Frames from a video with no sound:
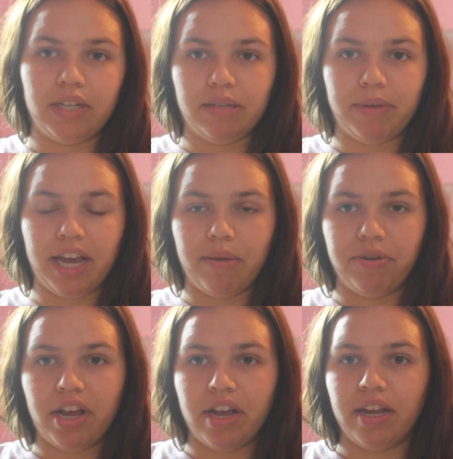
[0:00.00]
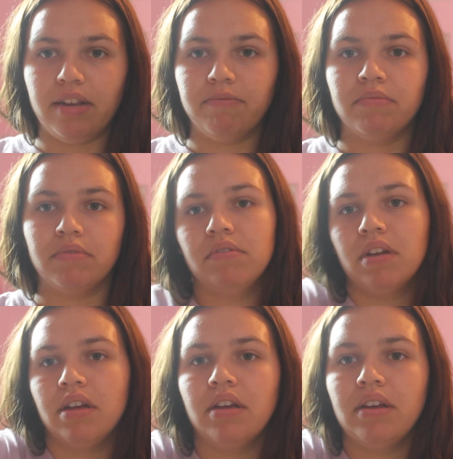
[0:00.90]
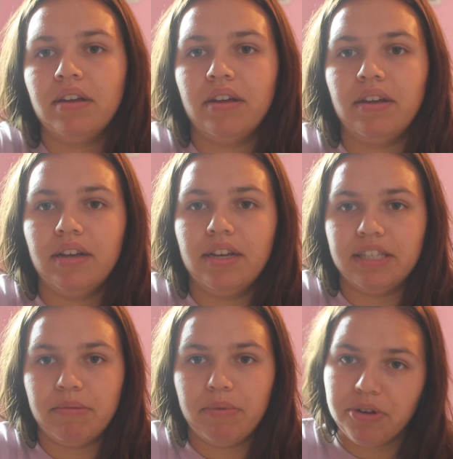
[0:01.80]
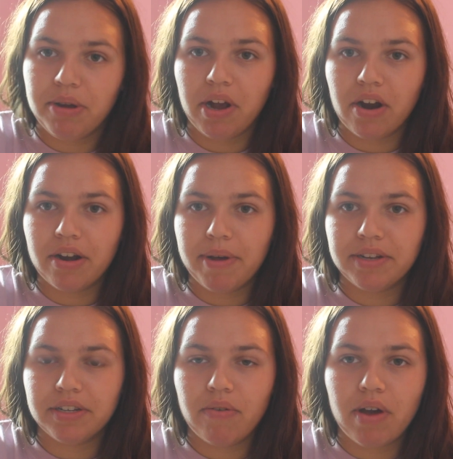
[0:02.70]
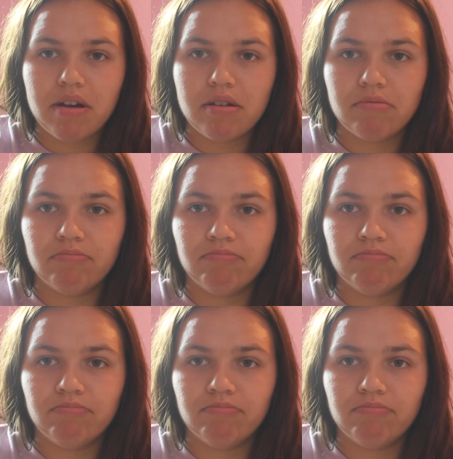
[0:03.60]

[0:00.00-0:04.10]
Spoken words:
Is my camera dying? Is the memory card about to go out?